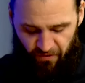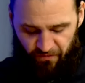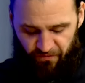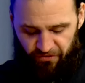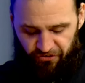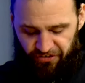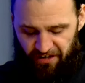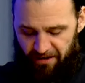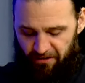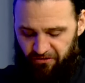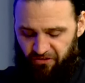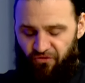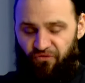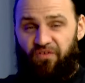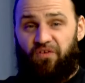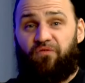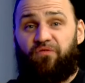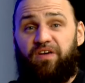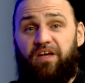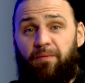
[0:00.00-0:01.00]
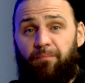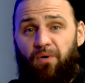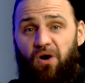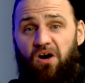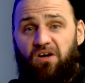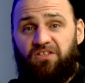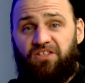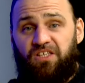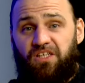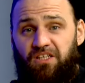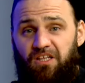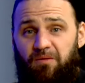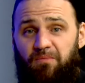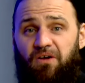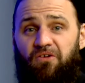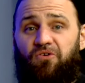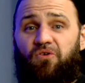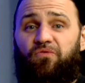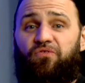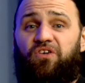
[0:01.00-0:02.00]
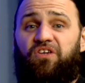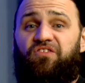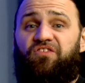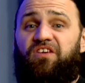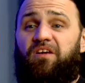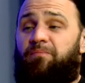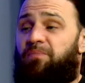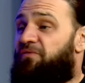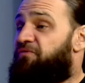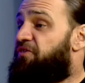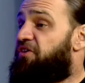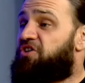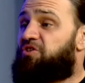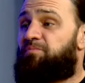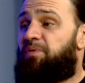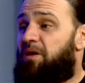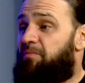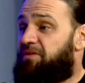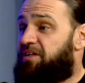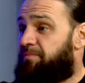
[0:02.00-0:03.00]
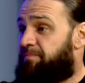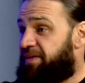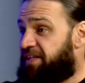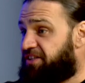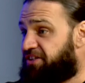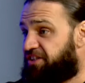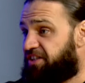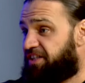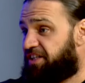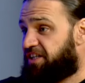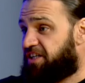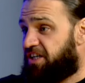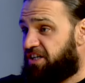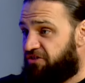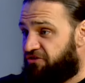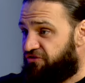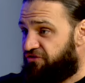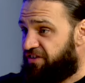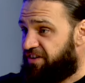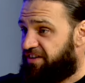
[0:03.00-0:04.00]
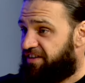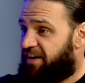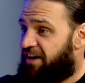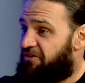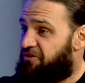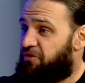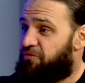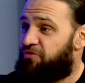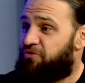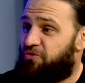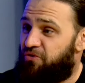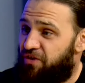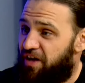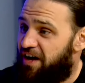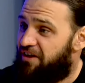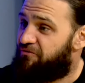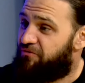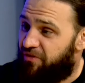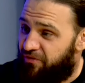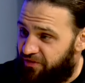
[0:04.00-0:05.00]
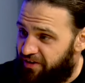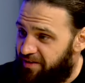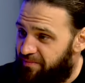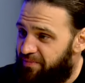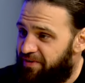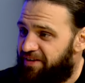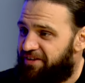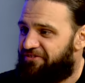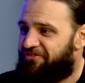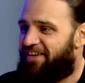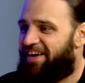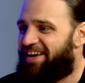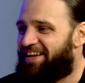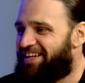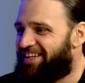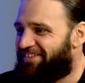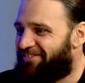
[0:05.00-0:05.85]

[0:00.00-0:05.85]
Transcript: Shout out to Revere Boxing Club. I don't know if you can see it, but first public beach in the country. I don't know if you knew that, Revere Beach, right?